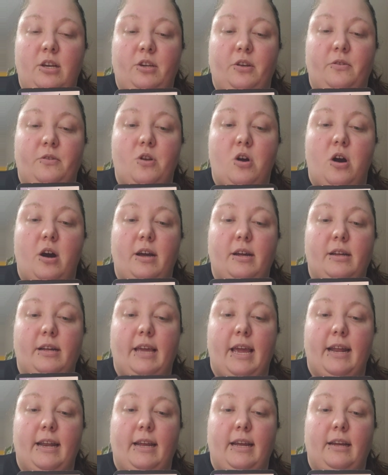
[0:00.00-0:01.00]
You're not
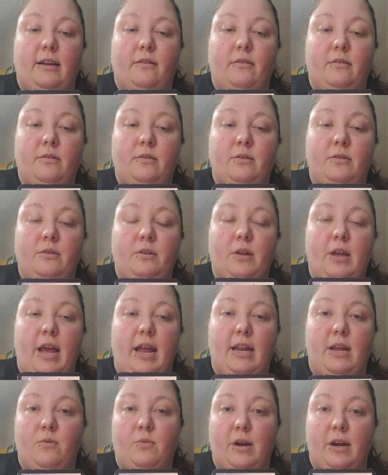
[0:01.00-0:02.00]
getting
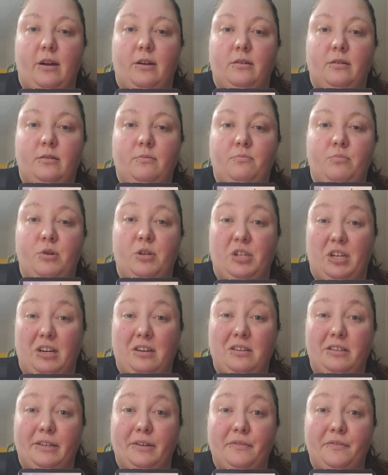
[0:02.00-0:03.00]
anywhere
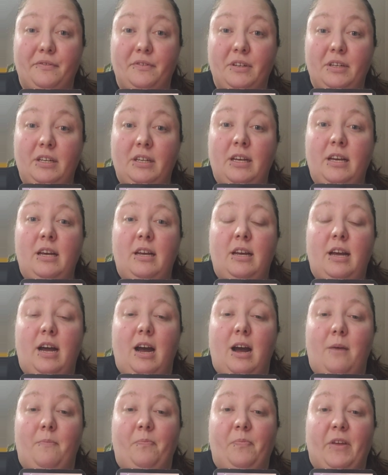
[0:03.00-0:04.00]
productive.
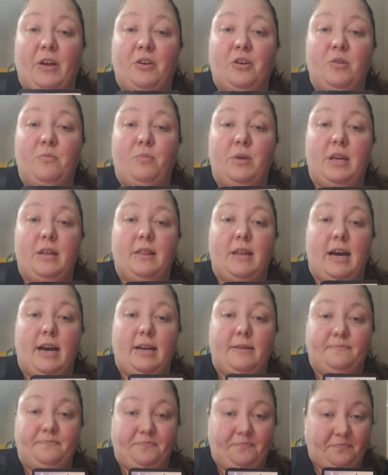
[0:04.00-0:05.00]
It could be
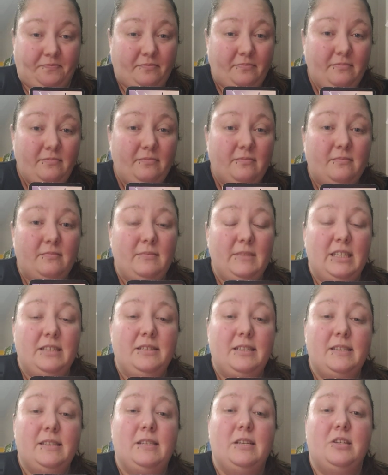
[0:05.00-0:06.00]
that a
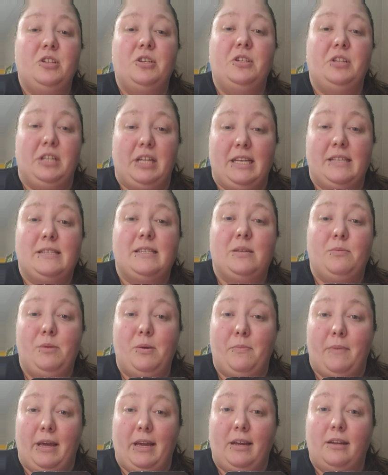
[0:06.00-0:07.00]
decision needs to be
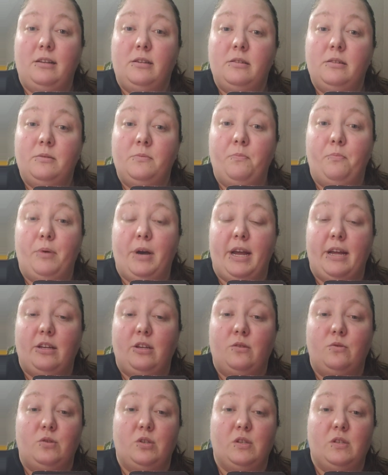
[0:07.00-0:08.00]
made, but
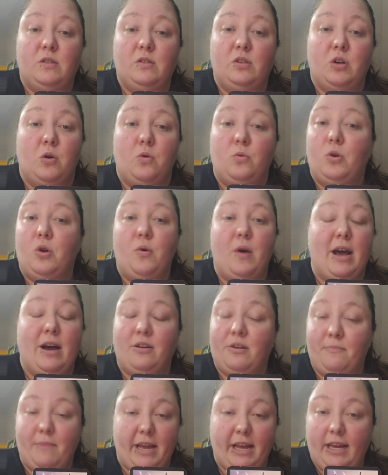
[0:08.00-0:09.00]
you just don't know how
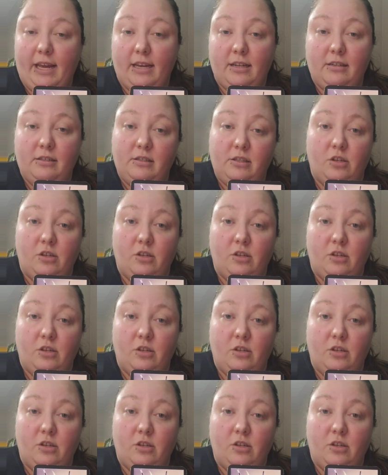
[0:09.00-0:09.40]
to make it.